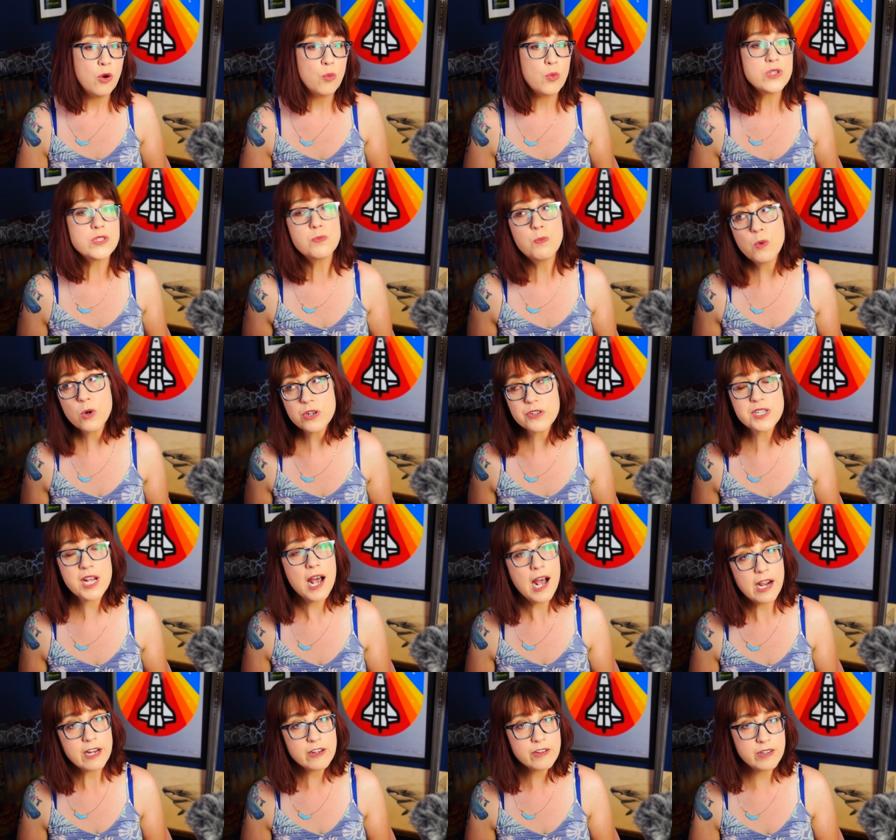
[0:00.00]
was more
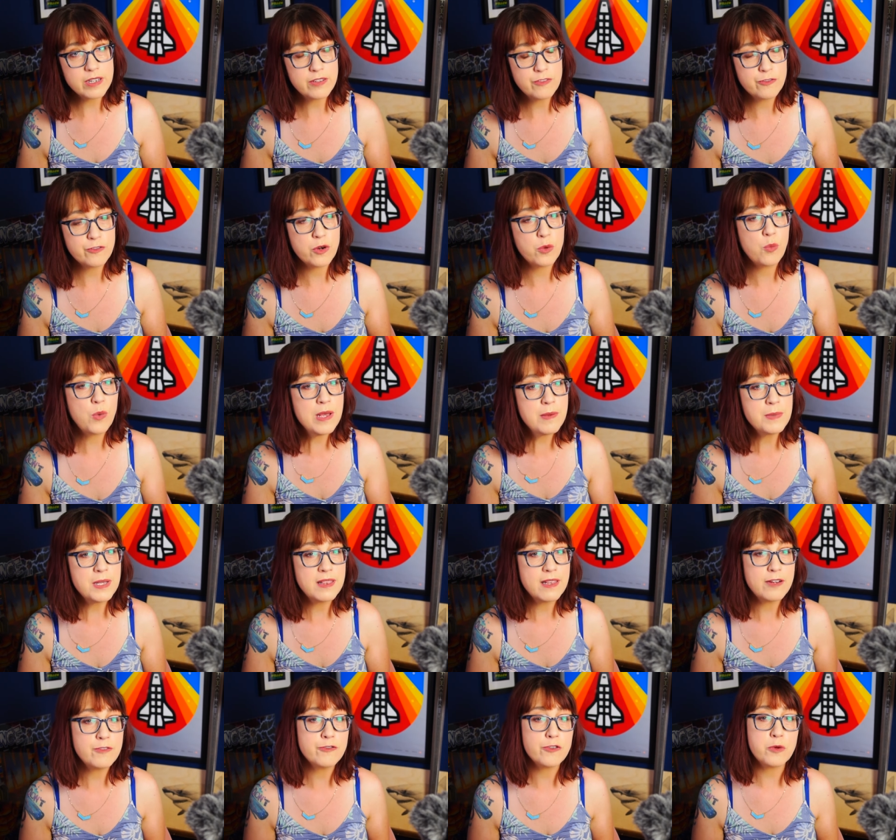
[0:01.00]
tiring for
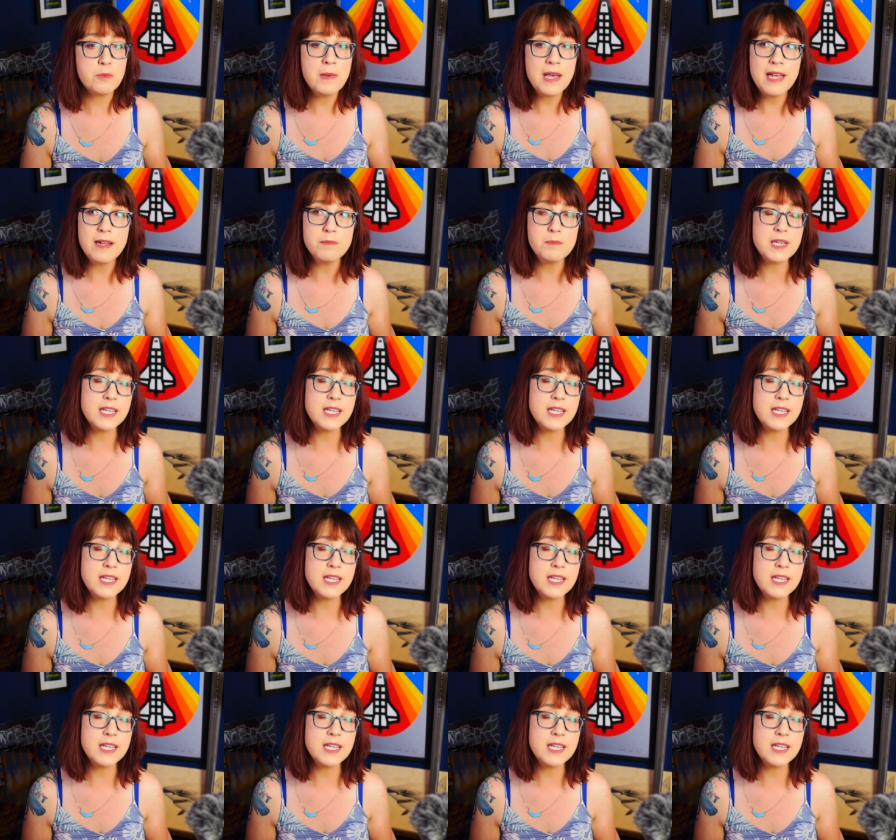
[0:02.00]
women than for men,